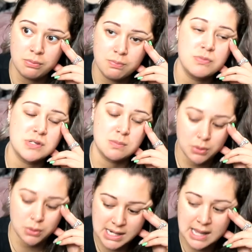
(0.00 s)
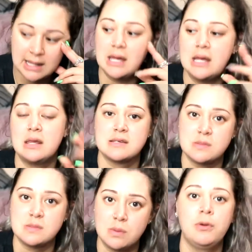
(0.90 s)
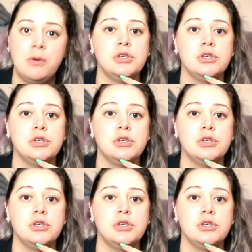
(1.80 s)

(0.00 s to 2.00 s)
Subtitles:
Said, point taken, this is what I'm going to